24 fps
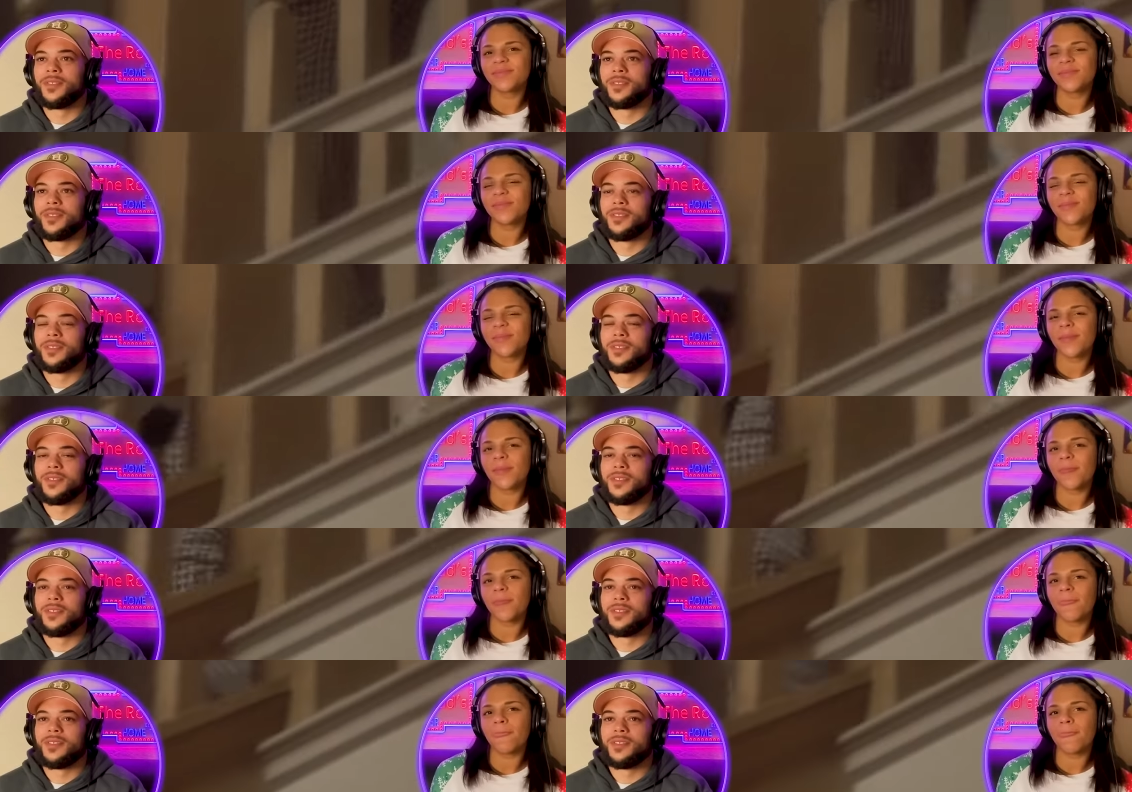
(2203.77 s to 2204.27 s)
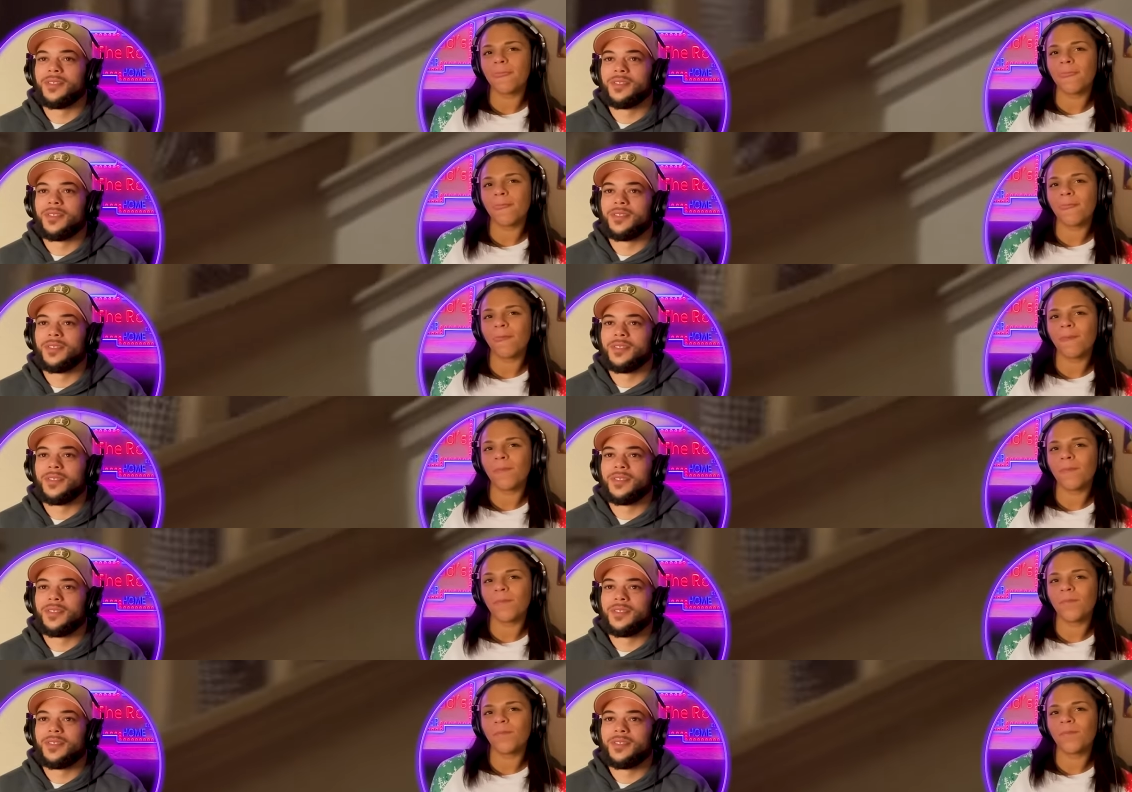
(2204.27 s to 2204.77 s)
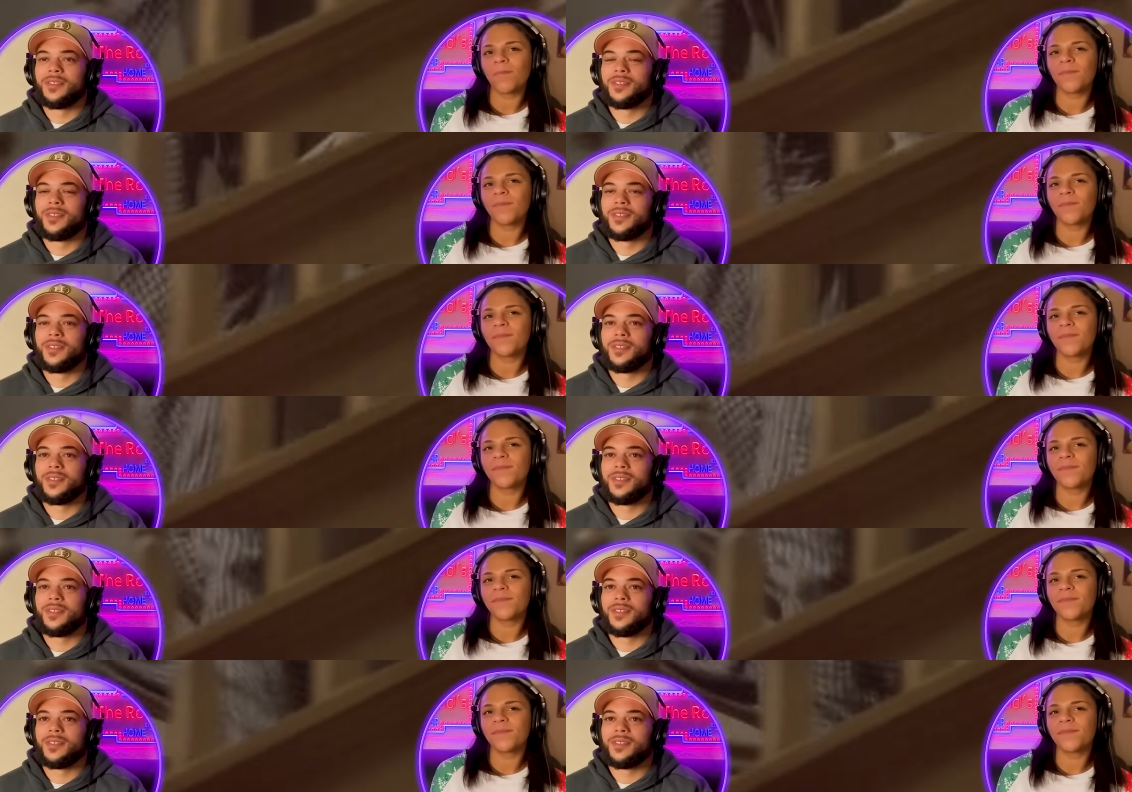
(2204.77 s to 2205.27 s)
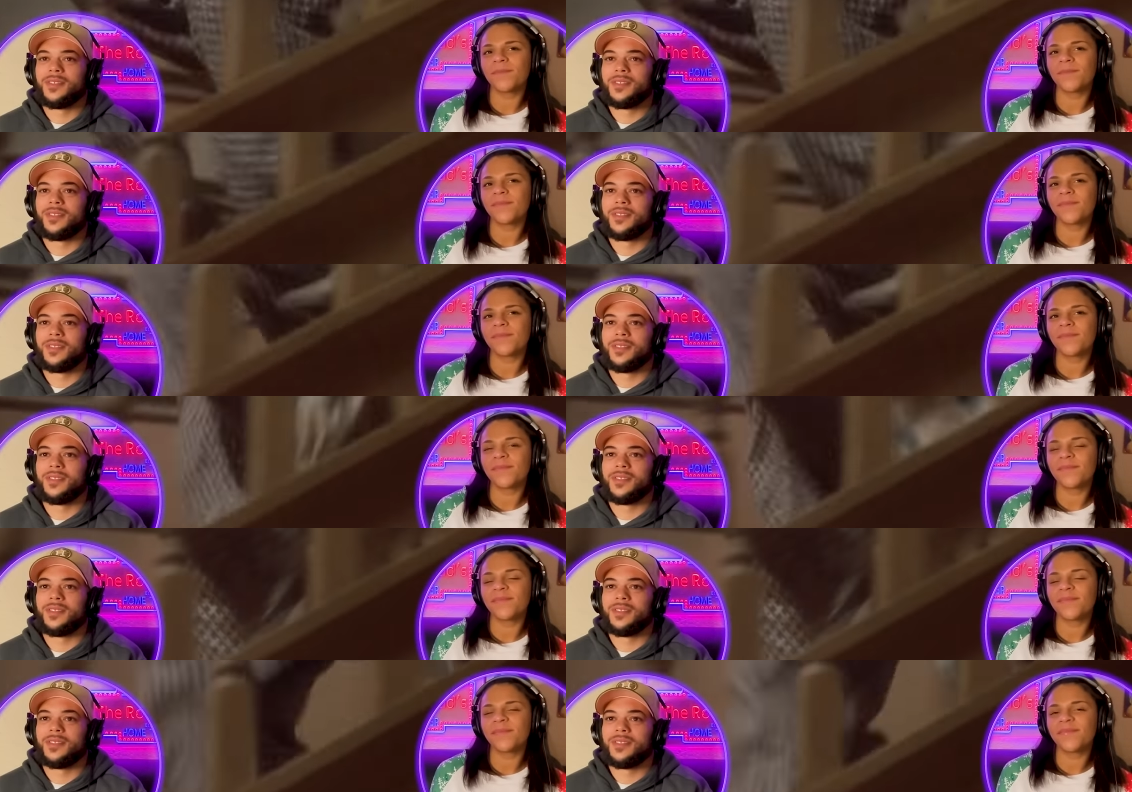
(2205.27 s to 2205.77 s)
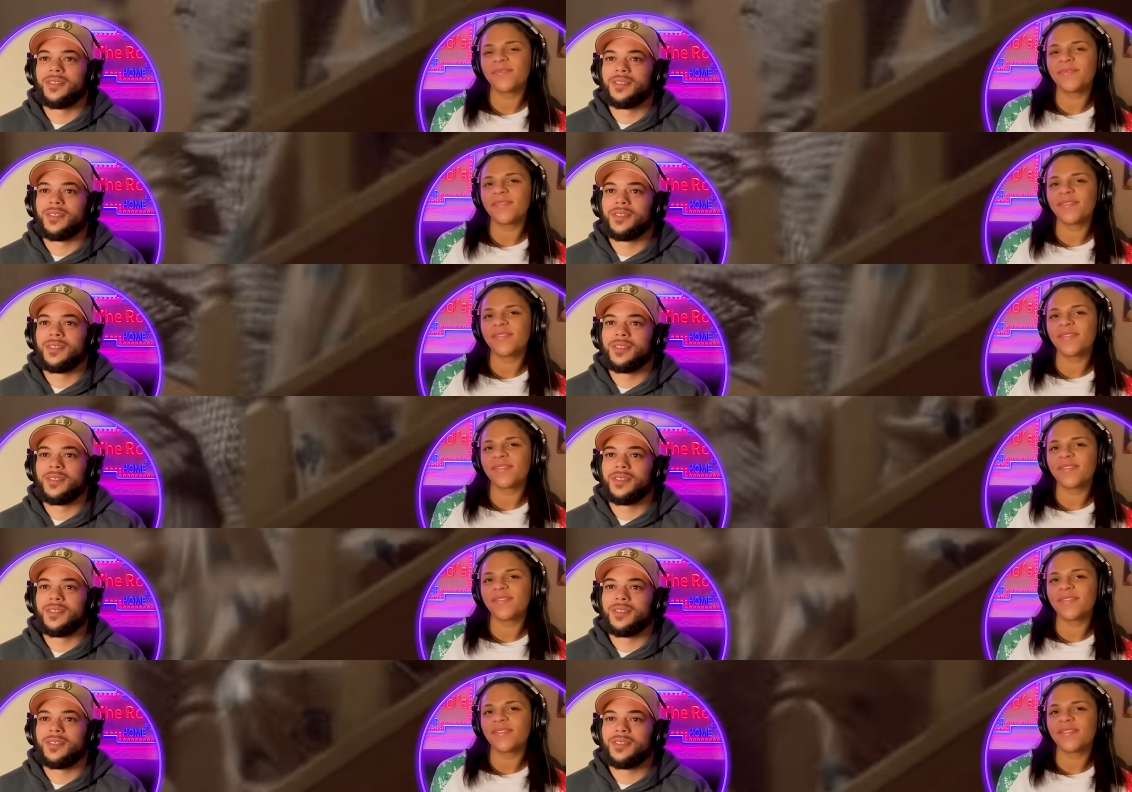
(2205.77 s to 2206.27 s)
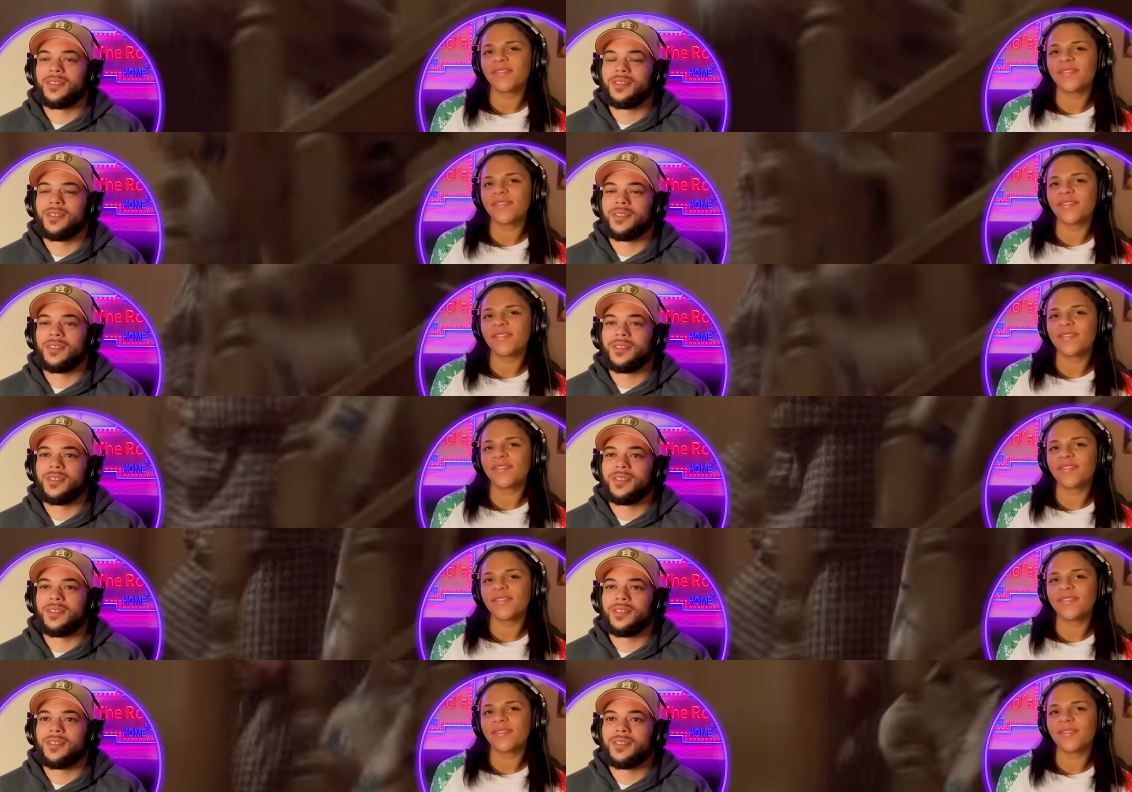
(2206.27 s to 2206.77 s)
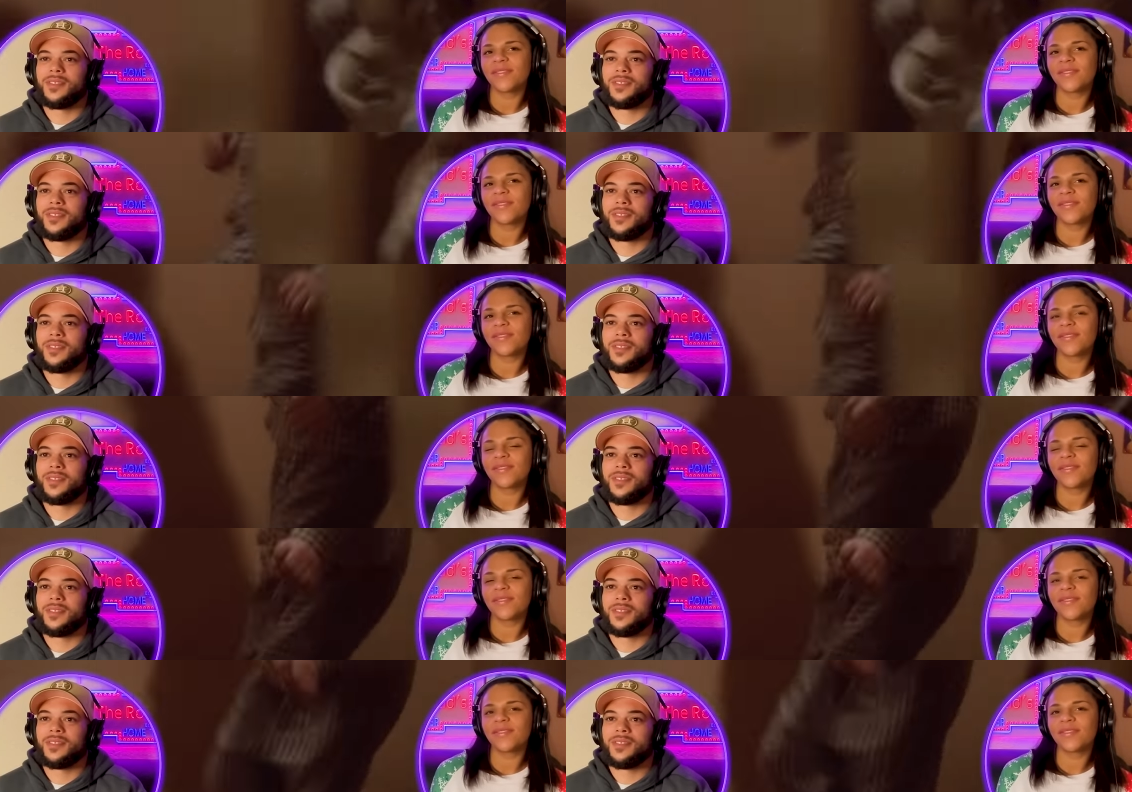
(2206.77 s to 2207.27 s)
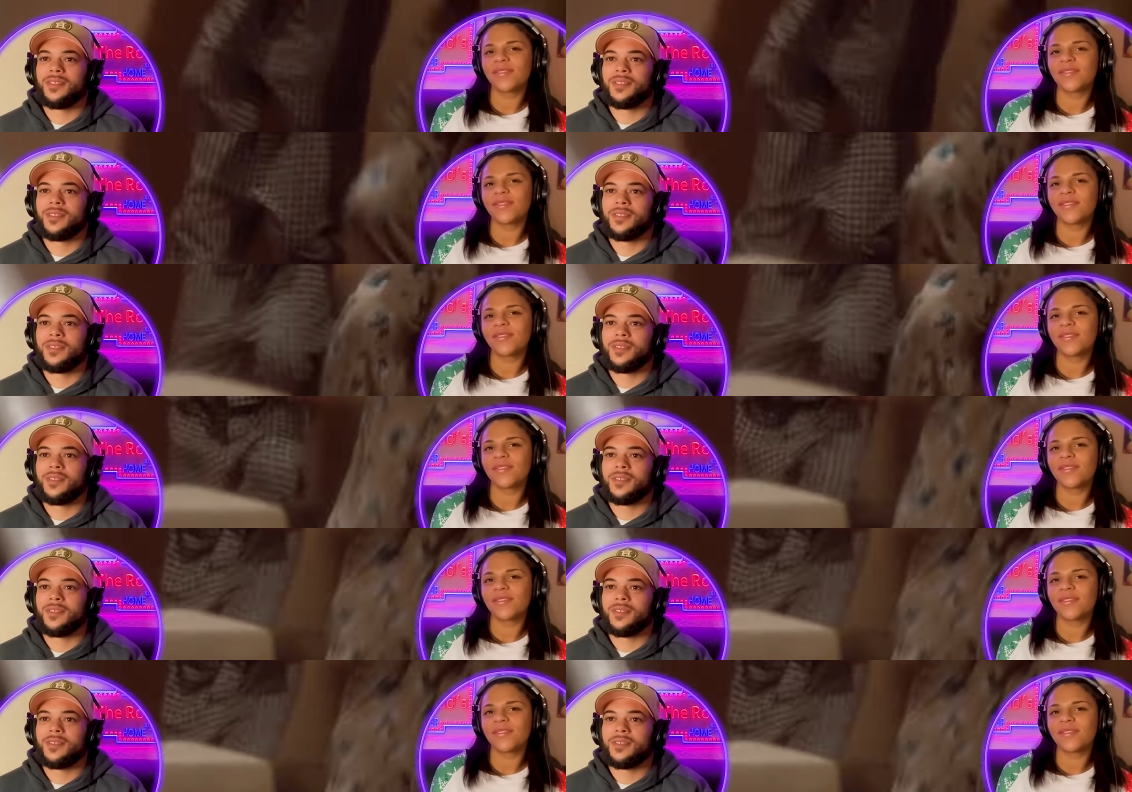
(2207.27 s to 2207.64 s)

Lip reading: Nothing is said.